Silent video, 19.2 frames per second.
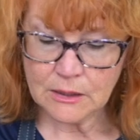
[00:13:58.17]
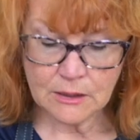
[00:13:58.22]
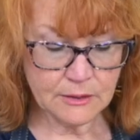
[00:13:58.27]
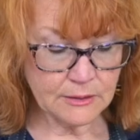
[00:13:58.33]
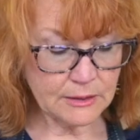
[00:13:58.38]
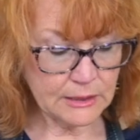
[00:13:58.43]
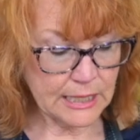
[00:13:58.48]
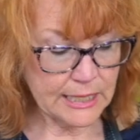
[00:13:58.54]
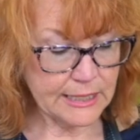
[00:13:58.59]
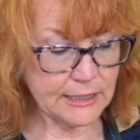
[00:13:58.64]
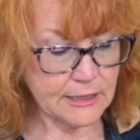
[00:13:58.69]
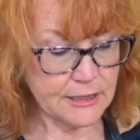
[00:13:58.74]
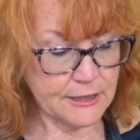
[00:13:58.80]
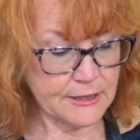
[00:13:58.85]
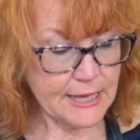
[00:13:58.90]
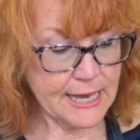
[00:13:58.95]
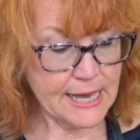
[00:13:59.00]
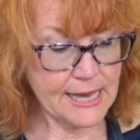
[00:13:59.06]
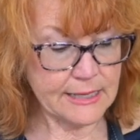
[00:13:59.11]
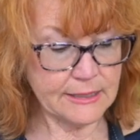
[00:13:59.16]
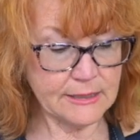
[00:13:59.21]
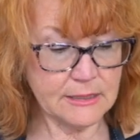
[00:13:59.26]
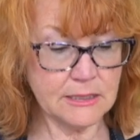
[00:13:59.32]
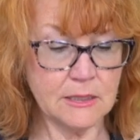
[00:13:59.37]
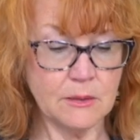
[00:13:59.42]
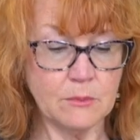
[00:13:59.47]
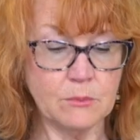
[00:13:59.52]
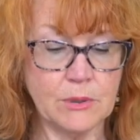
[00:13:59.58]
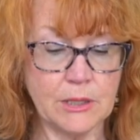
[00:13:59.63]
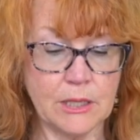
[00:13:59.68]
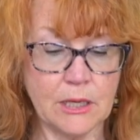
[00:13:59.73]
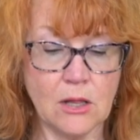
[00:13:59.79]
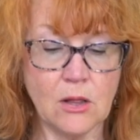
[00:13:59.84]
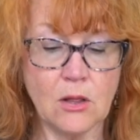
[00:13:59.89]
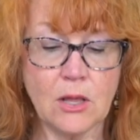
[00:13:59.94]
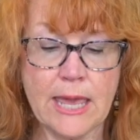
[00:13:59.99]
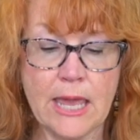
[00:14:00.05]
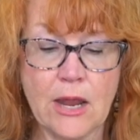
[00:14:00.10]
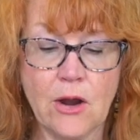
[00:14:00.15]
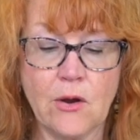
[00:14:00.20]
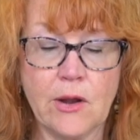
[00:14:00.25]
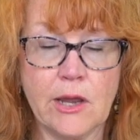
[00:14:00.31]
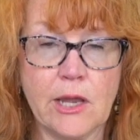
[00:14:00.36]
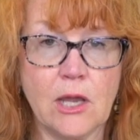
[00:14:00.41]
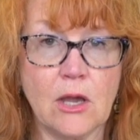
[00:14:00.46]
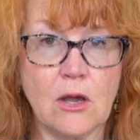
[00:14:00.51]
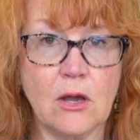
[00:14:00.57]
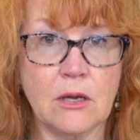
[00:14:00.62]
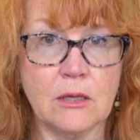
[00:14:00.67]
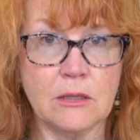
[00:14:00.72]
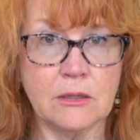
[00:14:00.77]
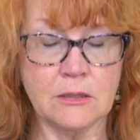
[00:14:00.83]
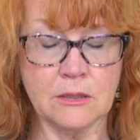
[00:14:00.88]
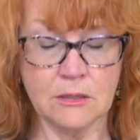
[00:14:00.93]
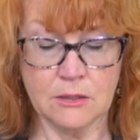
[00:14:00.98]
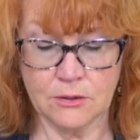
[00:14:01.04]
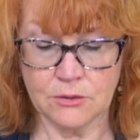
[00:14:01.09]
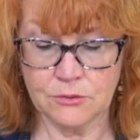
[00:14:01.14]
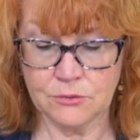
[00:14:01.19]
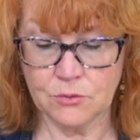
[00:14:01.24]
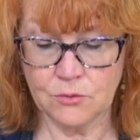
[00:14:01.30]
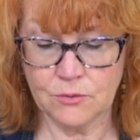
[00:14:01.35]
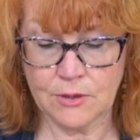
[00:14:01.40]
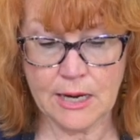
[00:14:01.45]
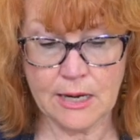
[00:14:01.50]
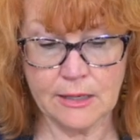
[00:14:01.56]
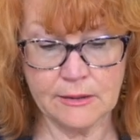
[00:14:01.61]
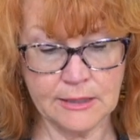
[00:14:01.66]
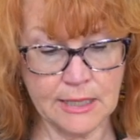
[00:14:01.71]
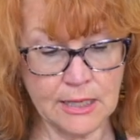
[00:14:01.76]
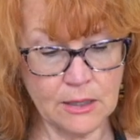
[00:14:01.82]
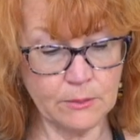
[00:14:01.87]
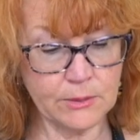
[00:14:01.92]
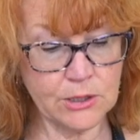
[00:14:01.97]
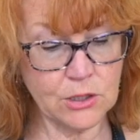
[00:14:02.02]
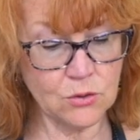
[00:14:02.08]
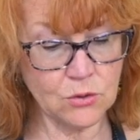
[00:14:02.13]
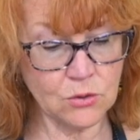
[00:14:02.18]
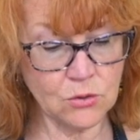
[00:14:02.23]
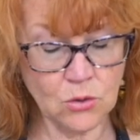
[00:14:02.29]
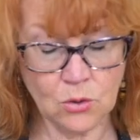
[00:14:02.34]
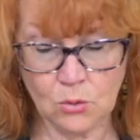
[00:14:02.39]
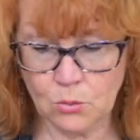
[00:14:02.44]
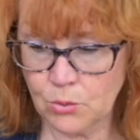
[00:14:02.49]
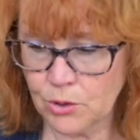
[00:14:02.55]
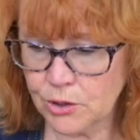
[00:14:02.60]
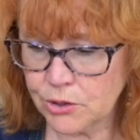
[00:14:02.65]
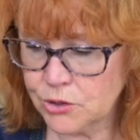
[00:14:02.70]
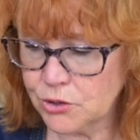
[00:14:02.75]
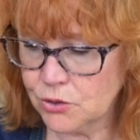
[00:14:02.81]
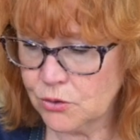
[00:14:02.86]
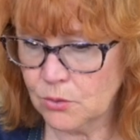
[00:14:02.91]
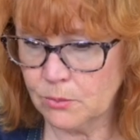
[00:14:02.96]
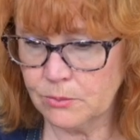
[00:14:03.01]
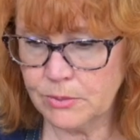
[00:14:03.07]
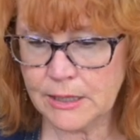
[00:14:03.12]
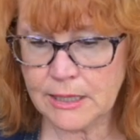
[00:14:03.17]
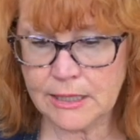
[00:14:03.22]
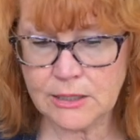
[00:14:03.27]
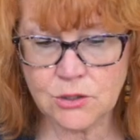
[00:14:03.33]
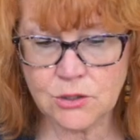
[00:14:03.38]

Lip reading: like that, but I'll carry on through that, and that'll be your homework too. But I